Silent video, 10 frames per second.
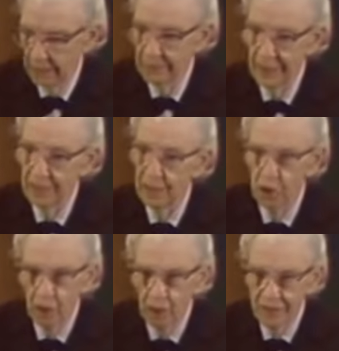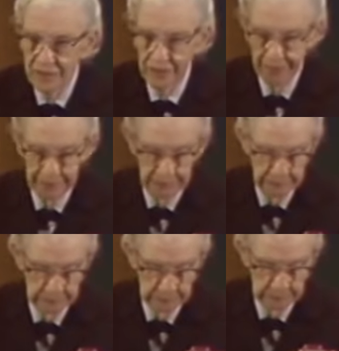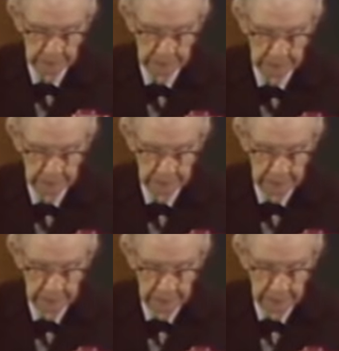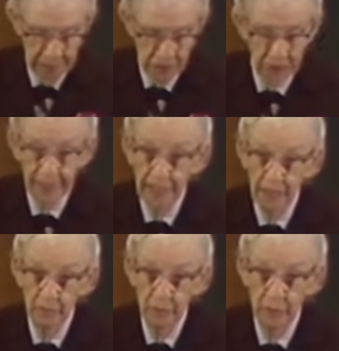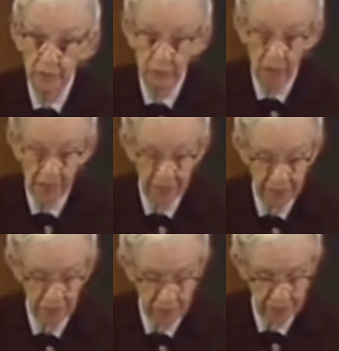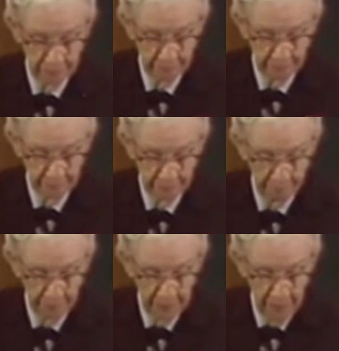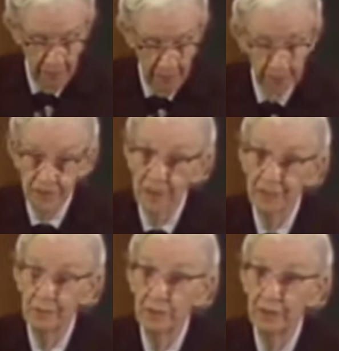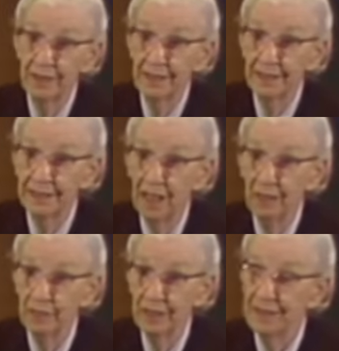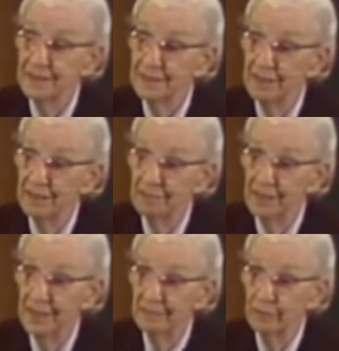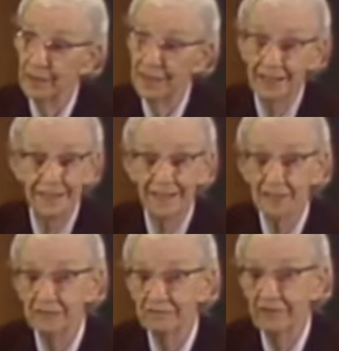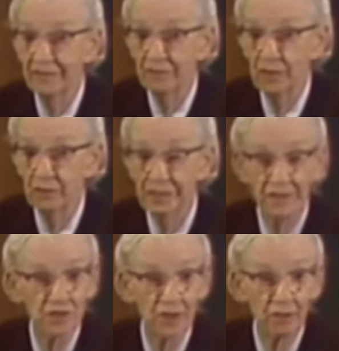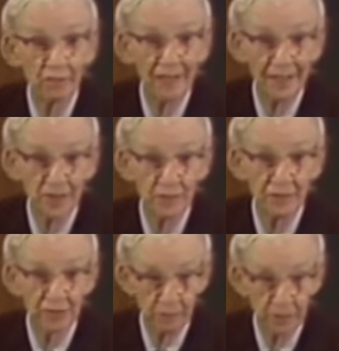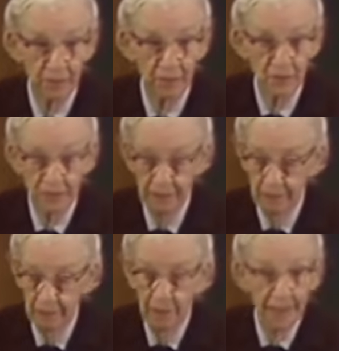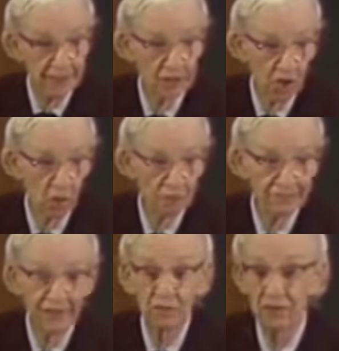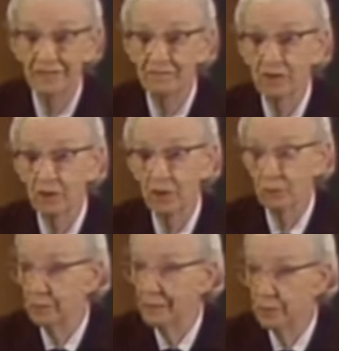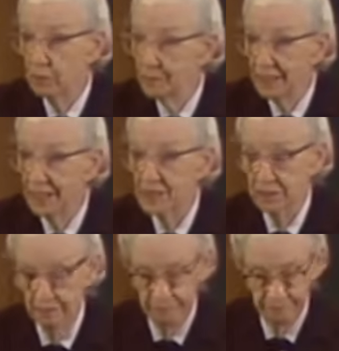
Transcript: They made a year-long study. The answer they came up with was rather interesting. They said that between that time and 1985, about 8,500 of the general management computers in the total federal inventory would be replaced.